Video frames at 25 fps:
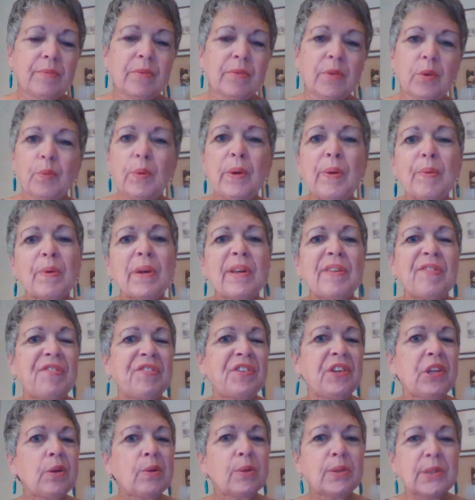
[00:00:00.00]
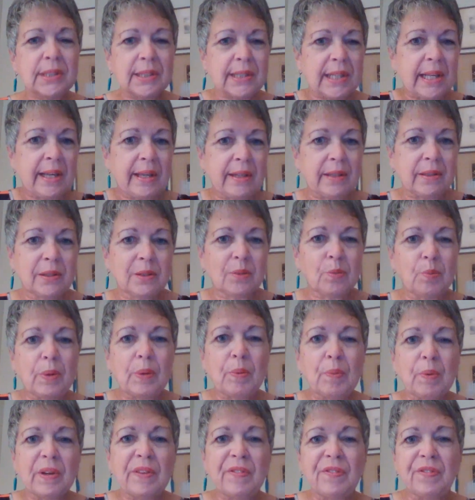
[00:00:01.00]
we refuse things. We
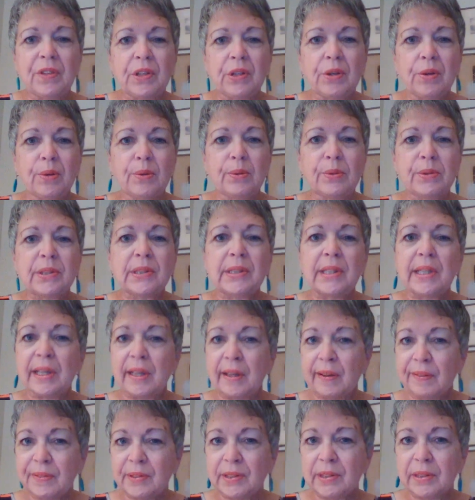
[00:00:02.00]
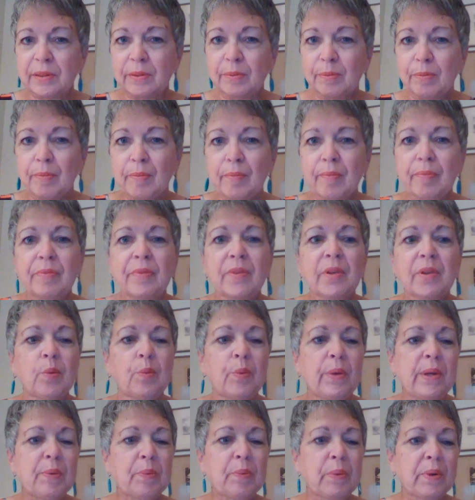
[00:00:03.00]
refuse gifts.
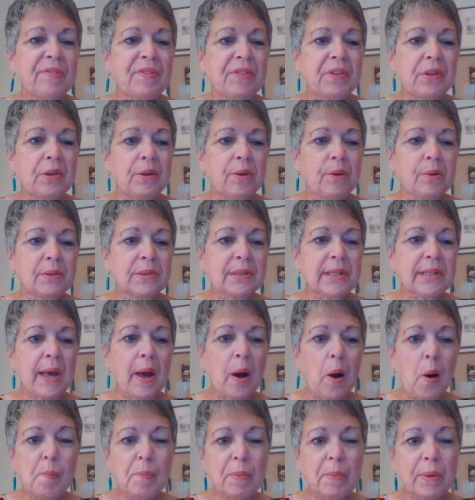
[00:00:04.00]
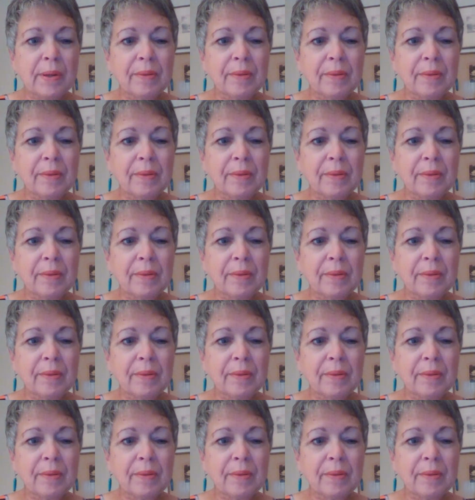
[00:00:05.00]
We refuse help.